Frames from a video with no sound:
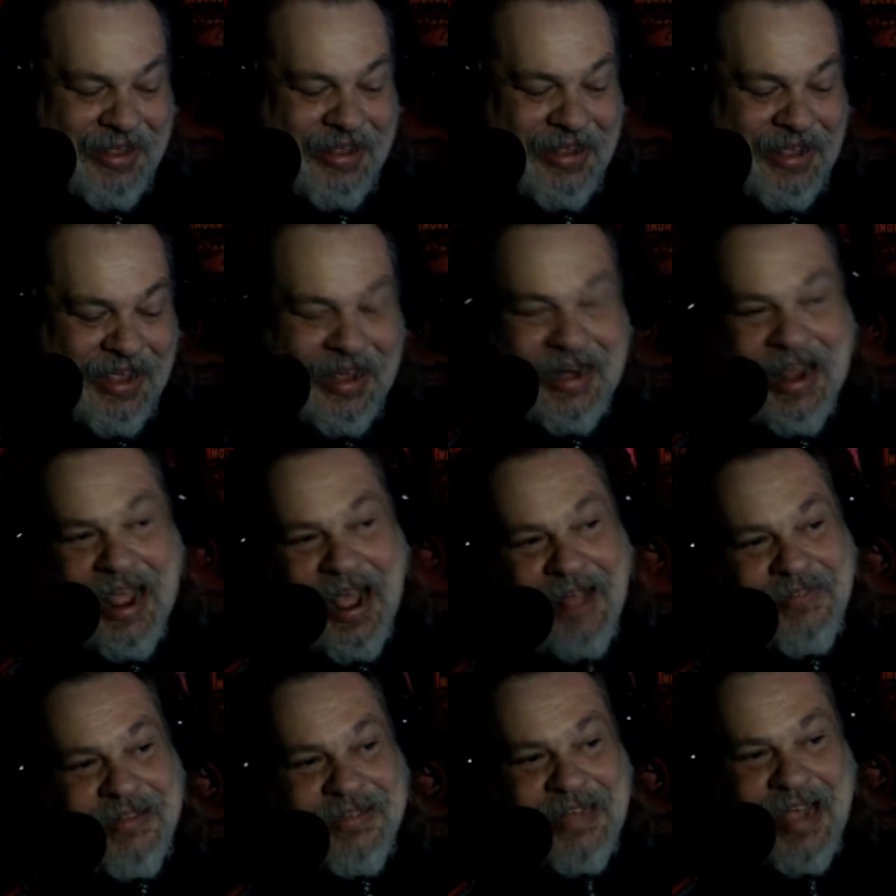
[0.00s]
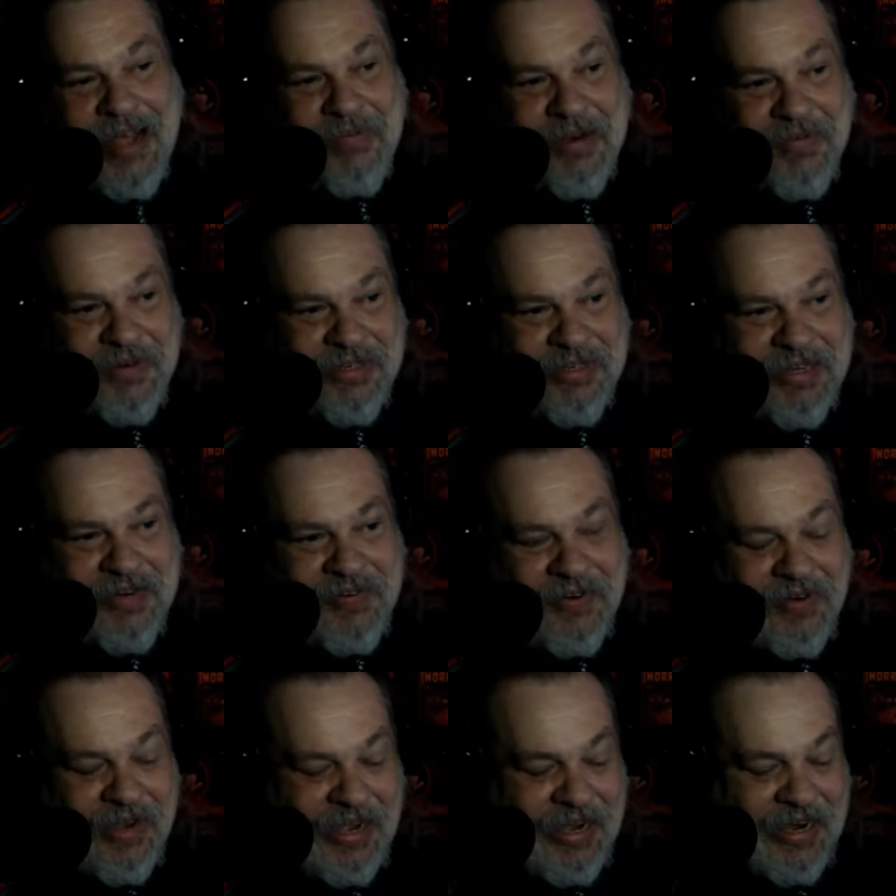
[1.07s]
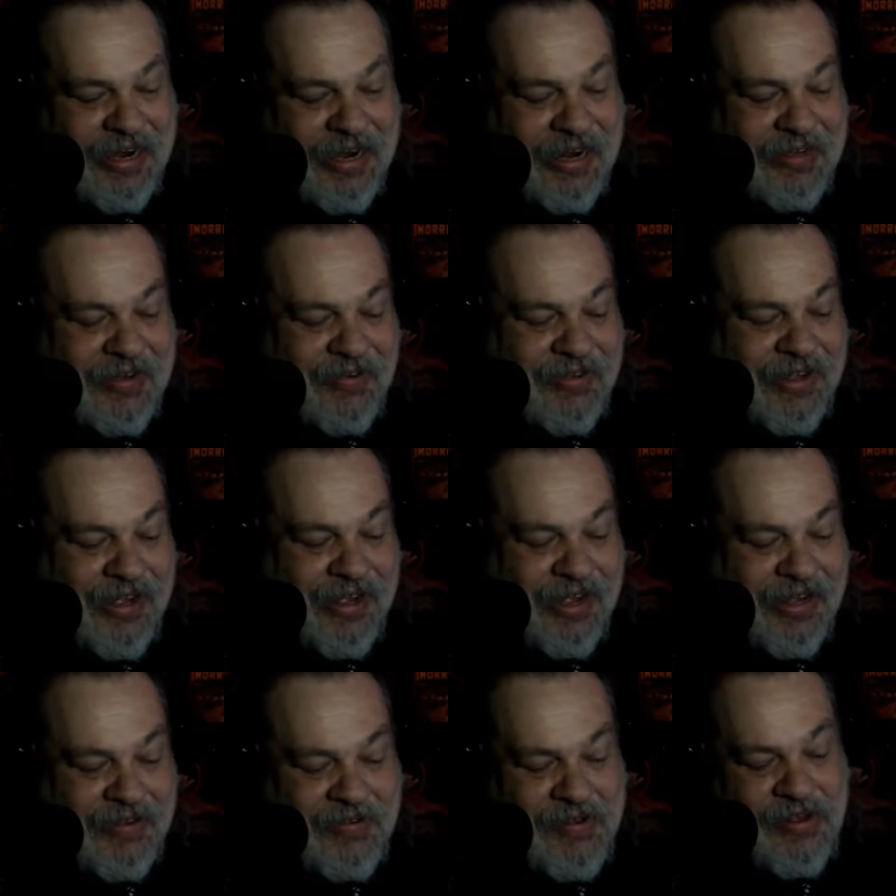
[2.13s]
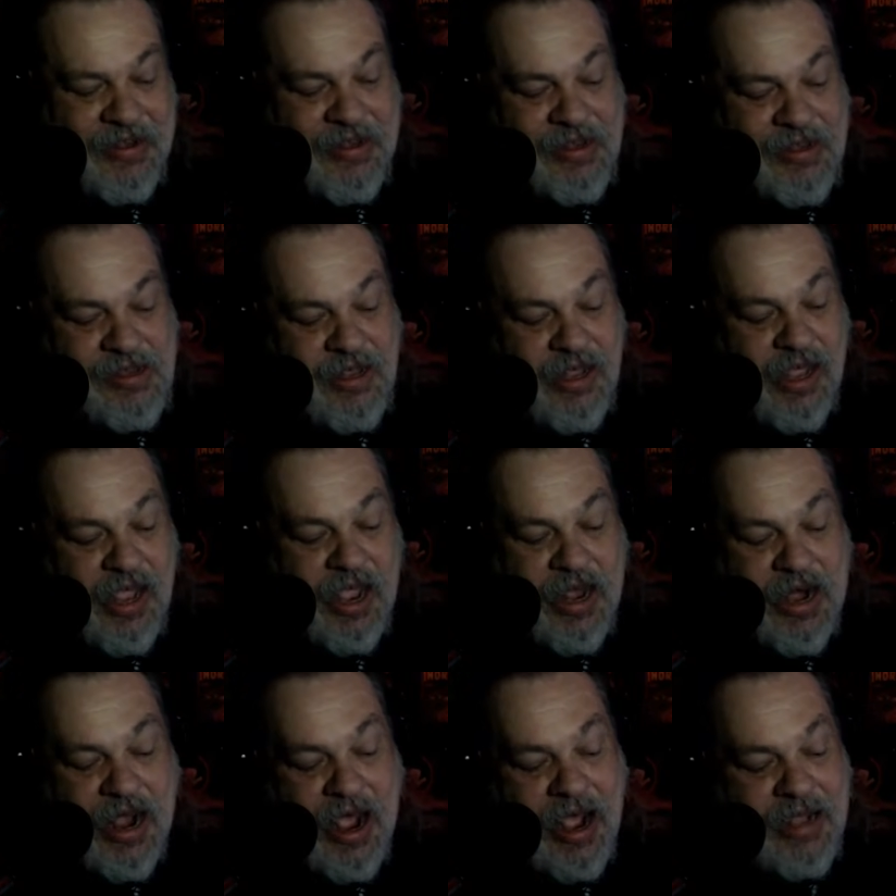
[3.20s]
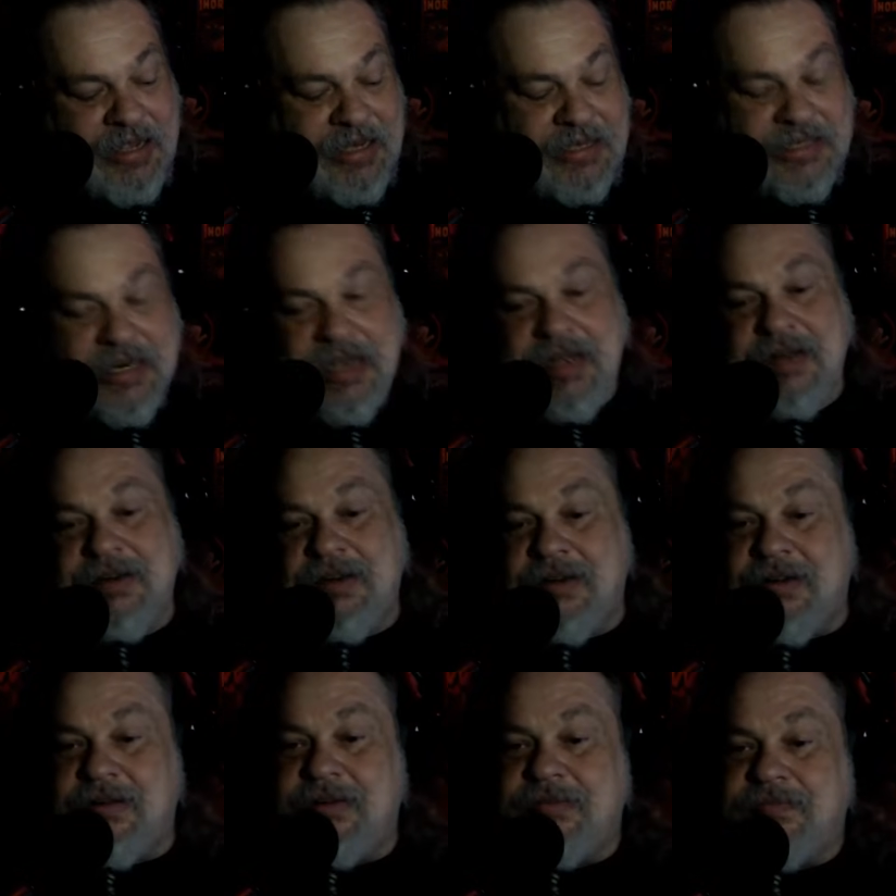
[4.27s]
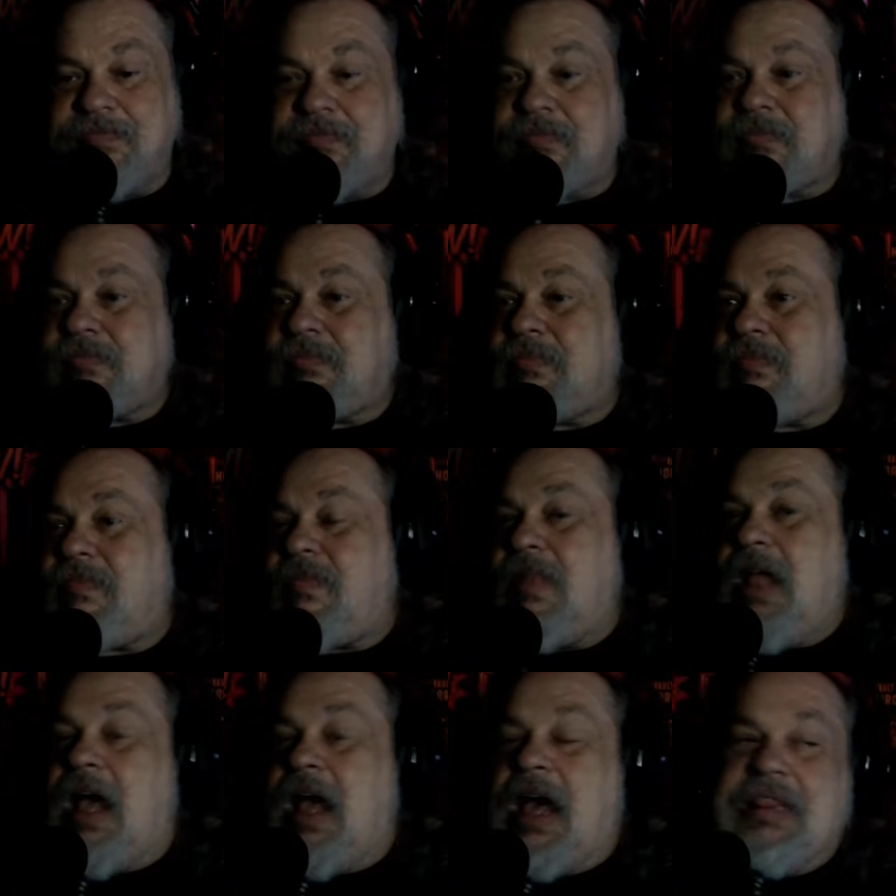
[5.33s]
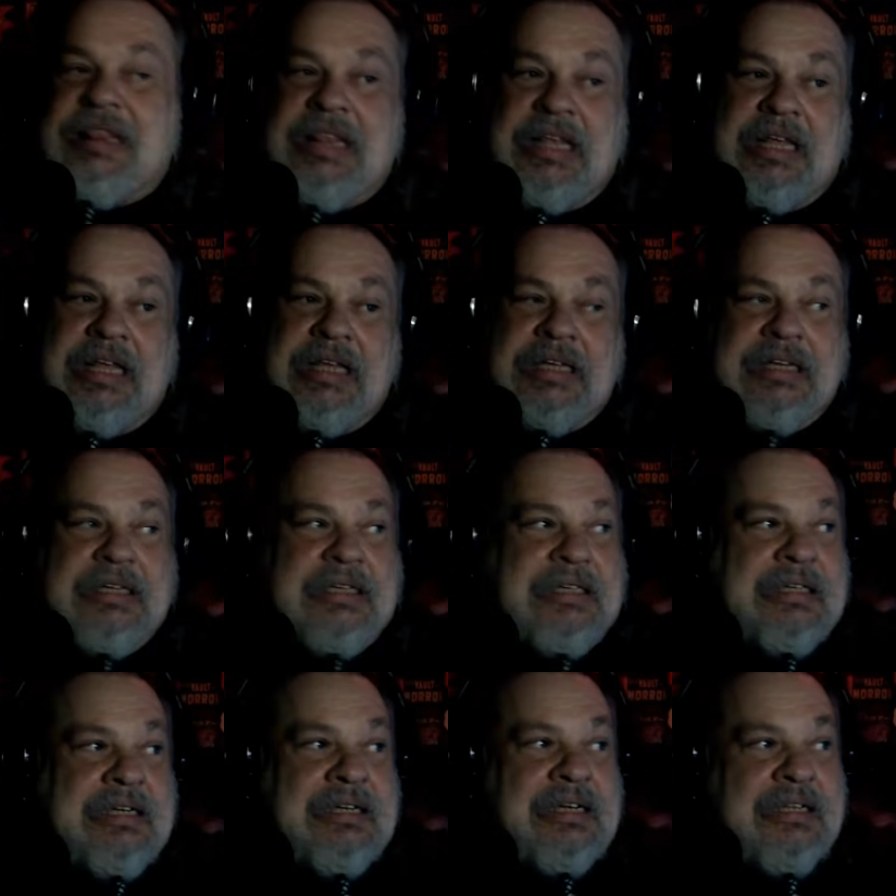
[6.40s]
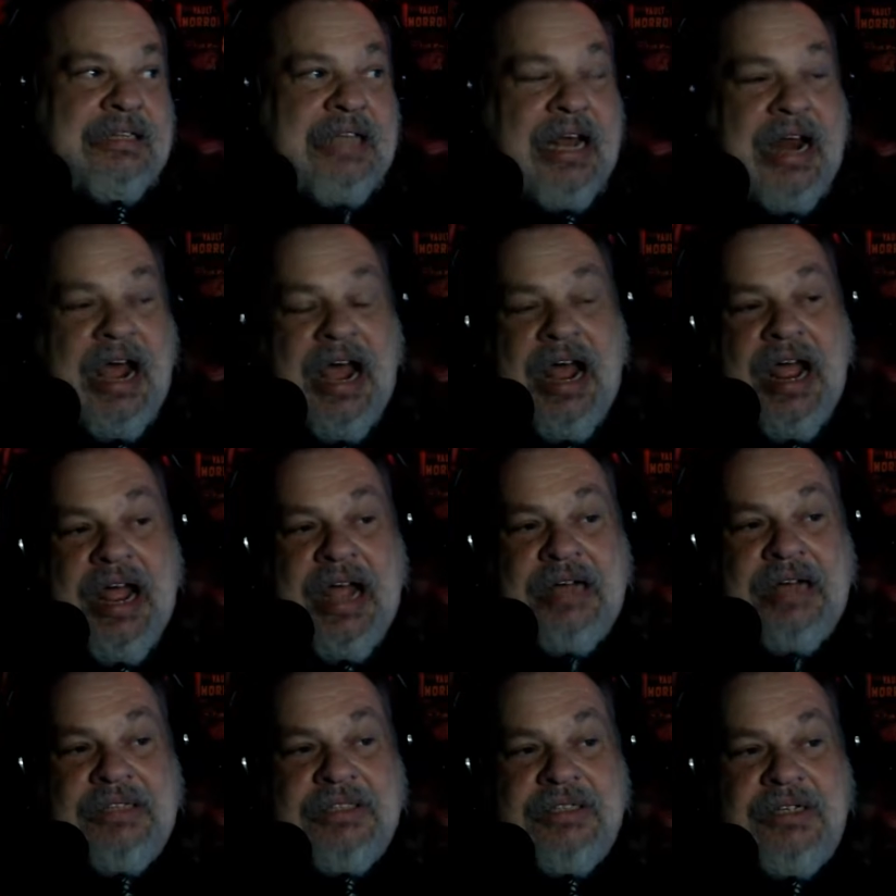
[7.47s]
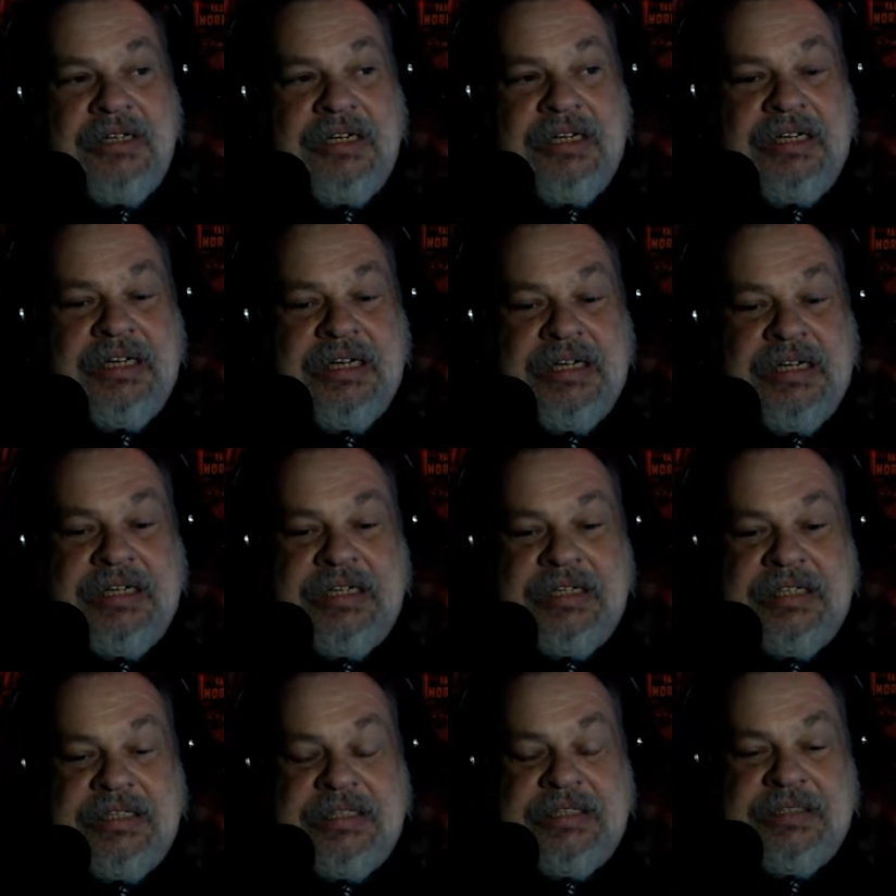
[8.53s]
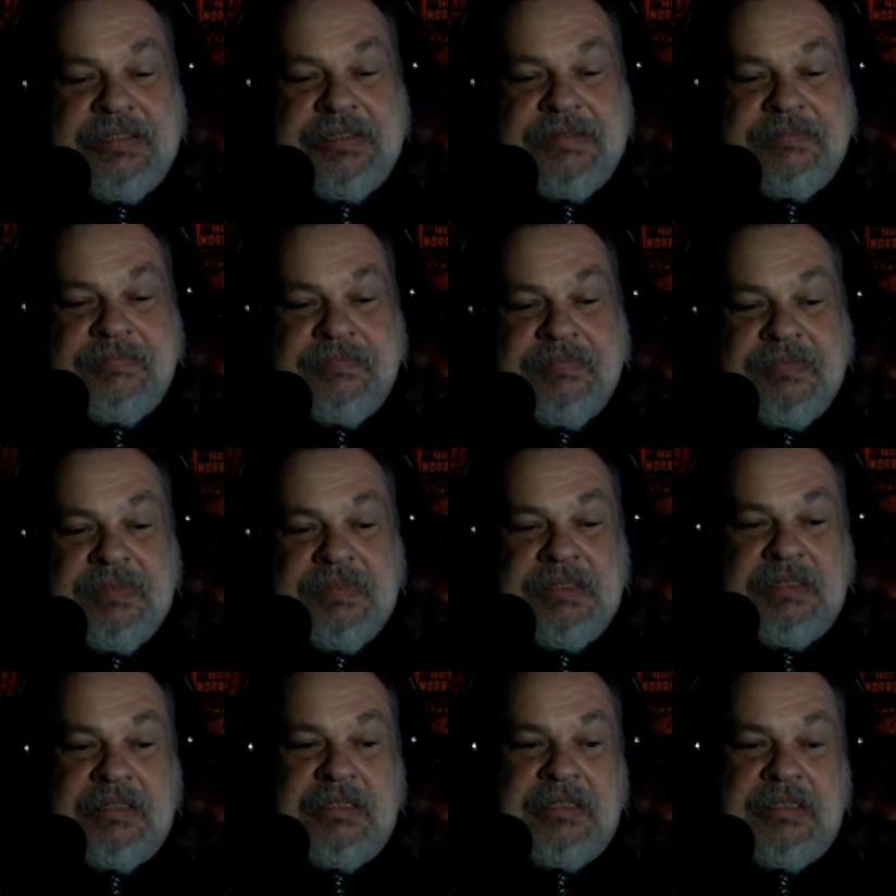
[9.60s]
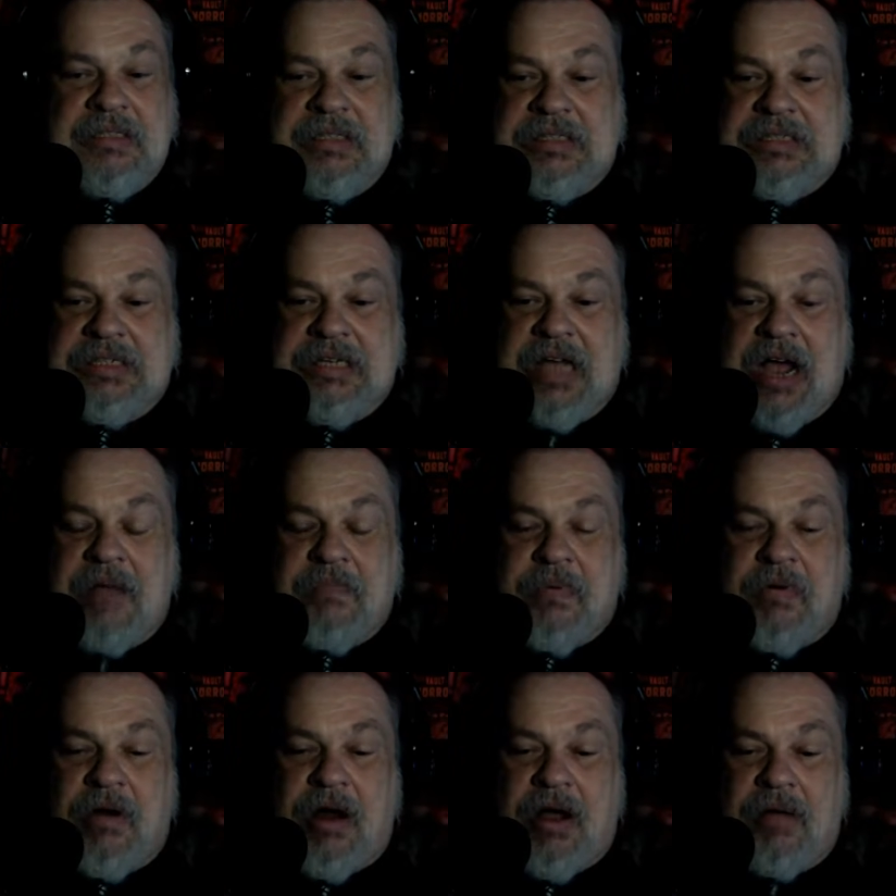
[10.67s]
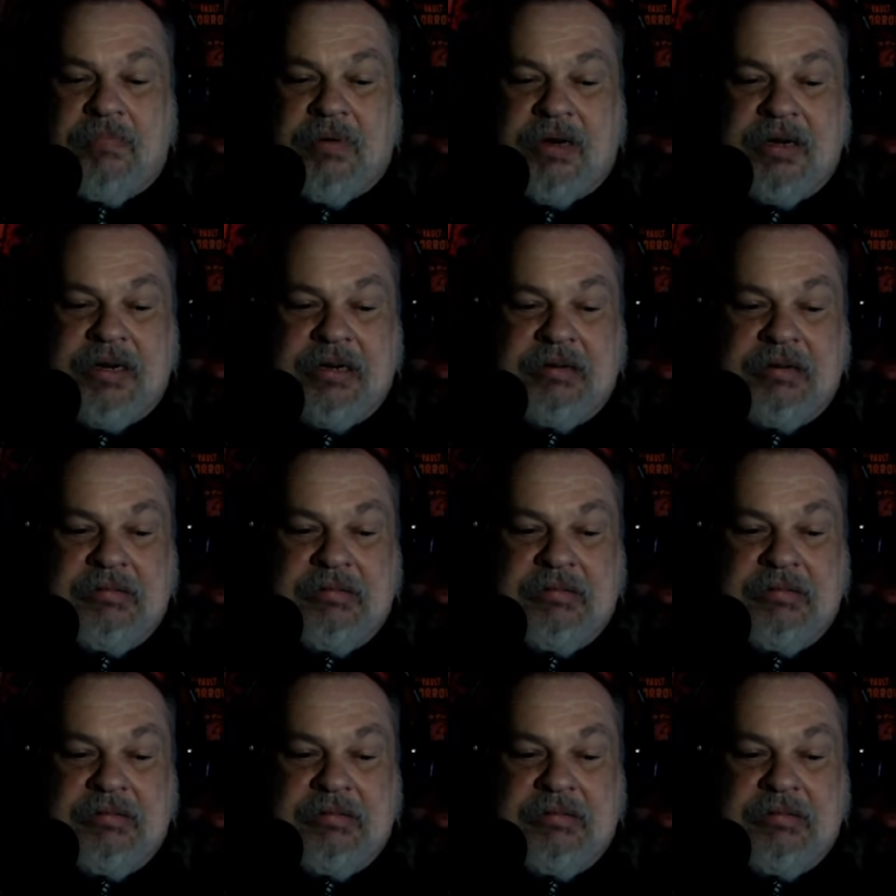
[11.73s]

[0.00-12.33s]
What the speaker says: and half the time it would give you a headache, okay? And I can tell you, I think that I actually let's see, I probably